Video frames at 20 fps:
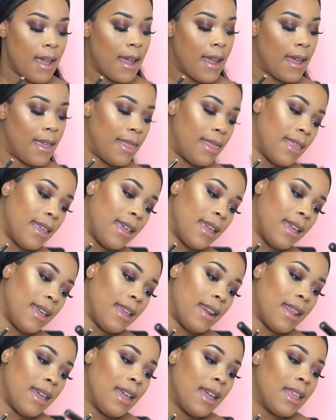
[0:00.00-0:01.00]
and
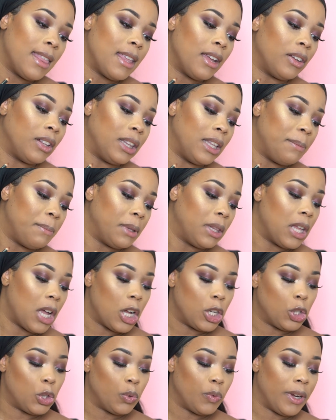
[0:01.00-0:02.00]
then their Lip
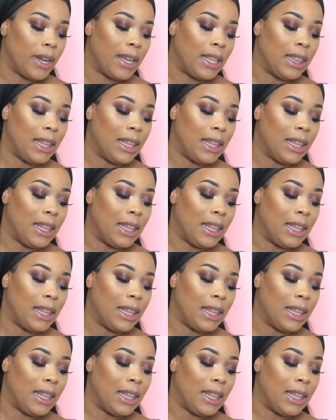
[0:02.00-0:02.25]
Lingerie